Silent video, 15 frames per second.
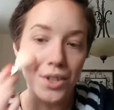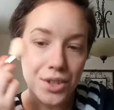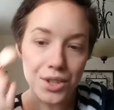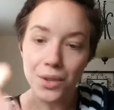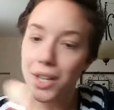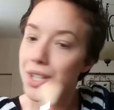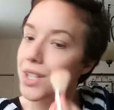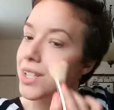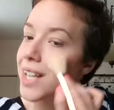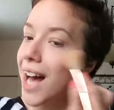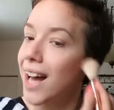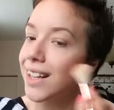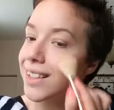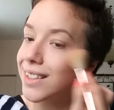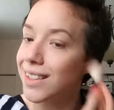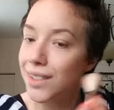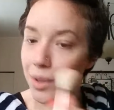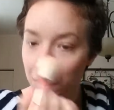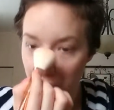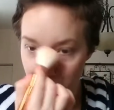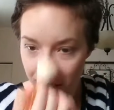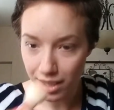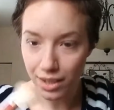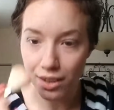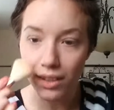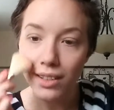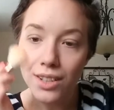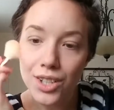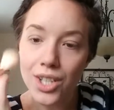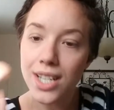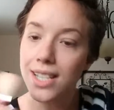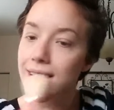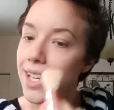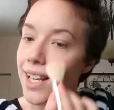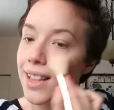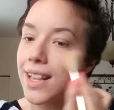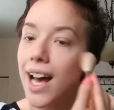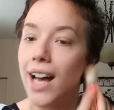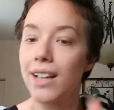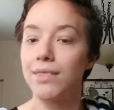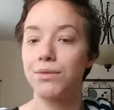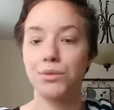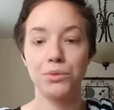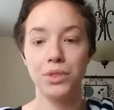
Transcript: So I just add a little bit here, just like that.